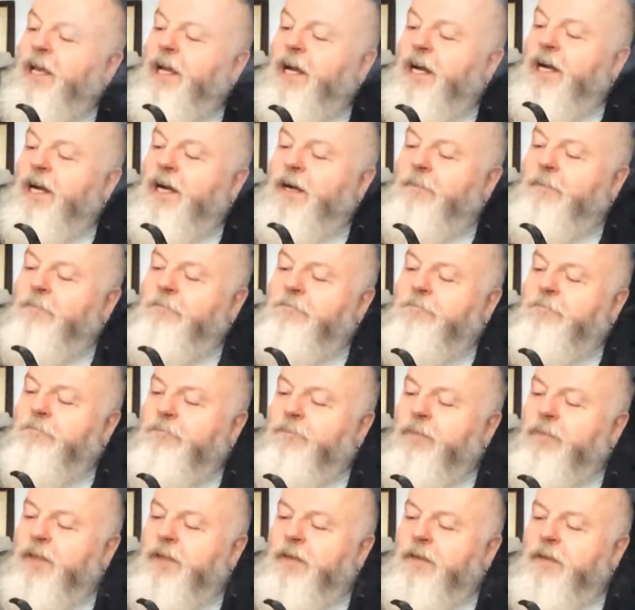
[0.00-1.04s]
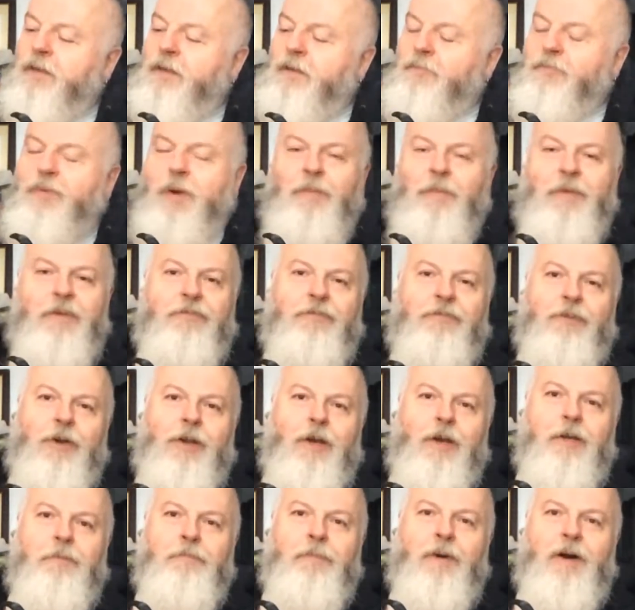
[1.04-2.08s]
Probably
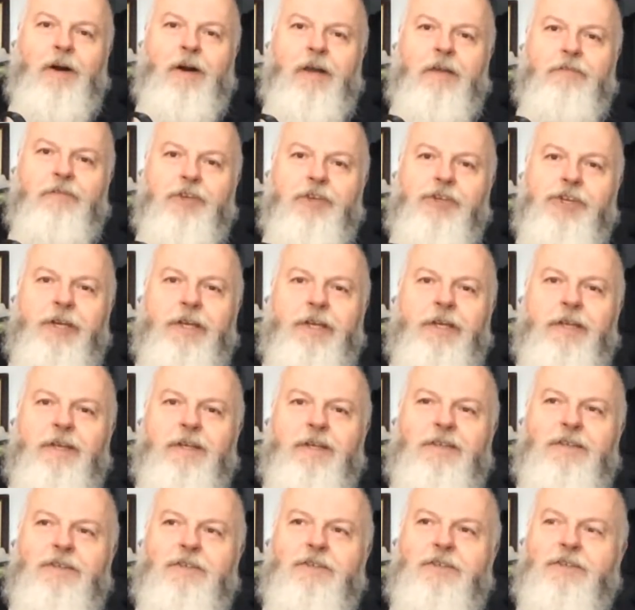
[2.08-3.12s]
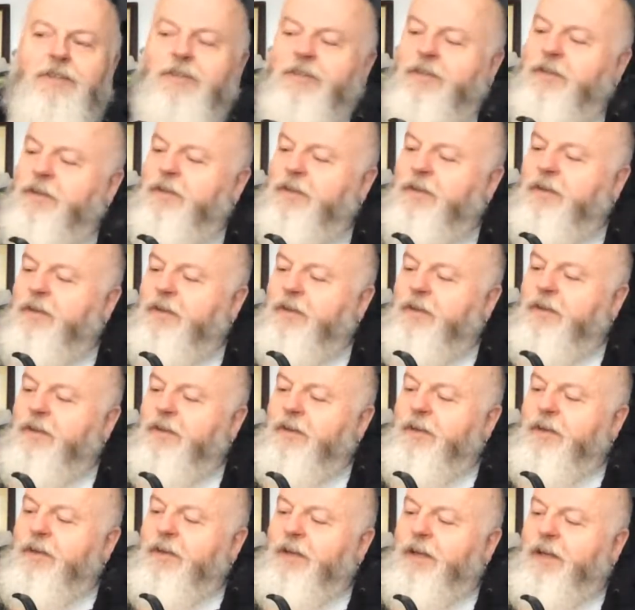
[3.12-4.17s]
followed by Virginias,
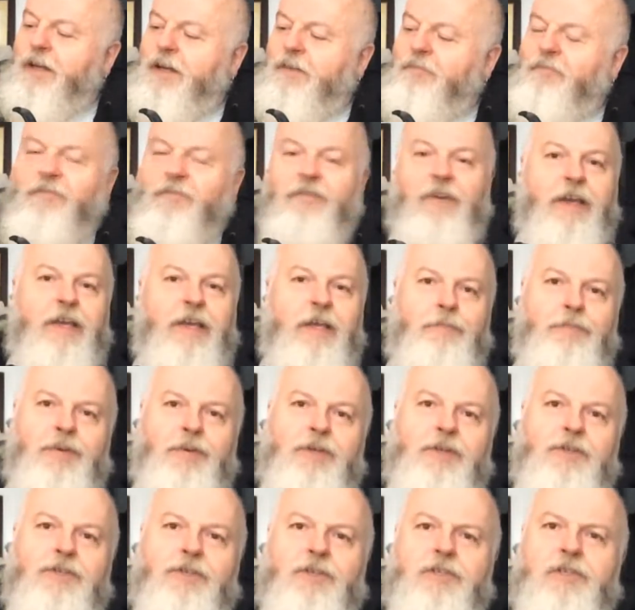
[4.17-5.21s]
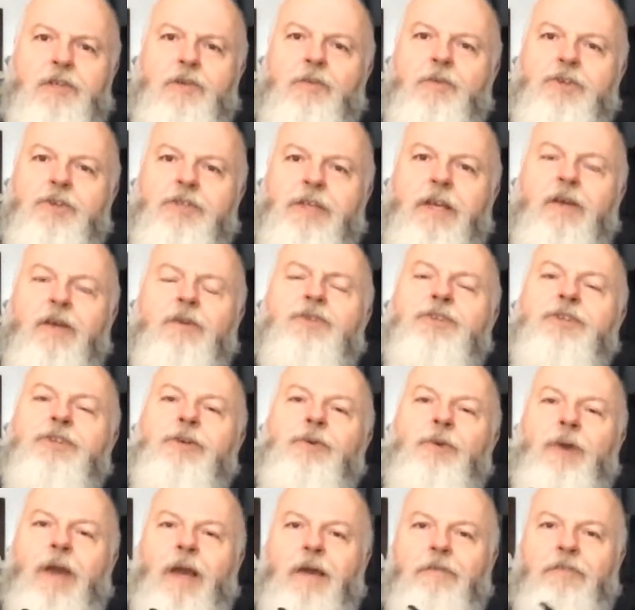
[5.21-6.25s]
vapors, as long as they're not
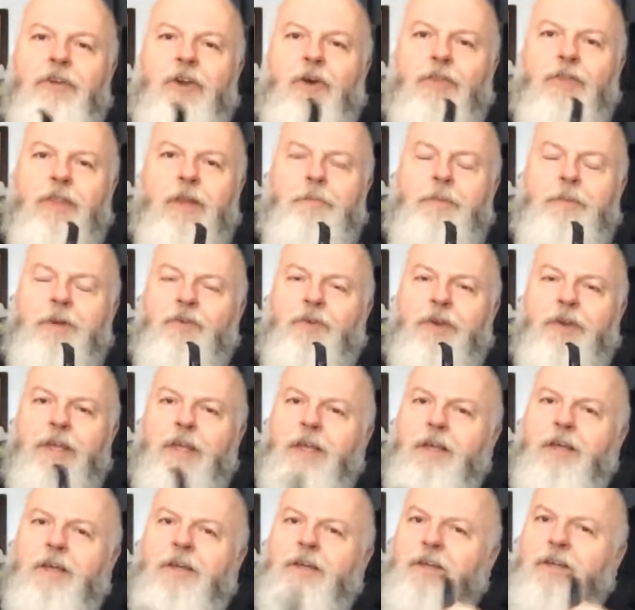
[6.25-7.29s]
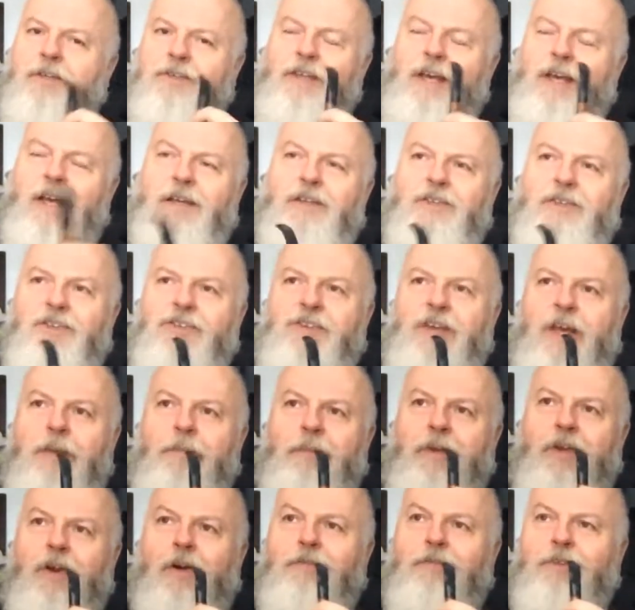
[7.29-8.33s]
too heavy on the perique, because that can
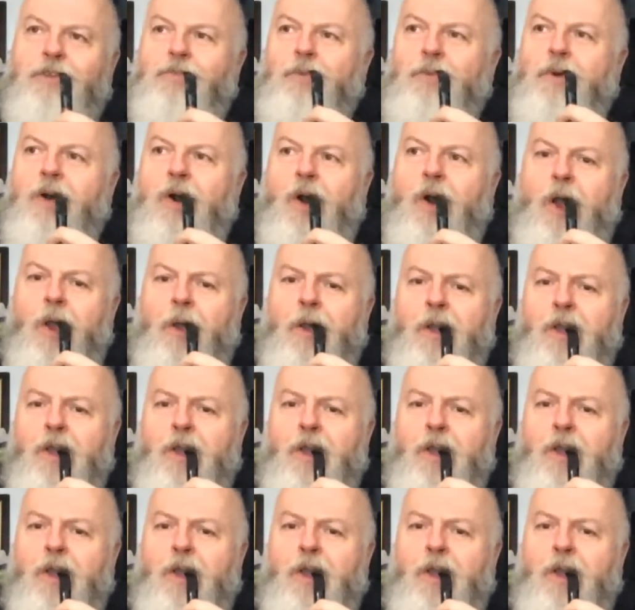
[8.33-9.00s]
set me off as well.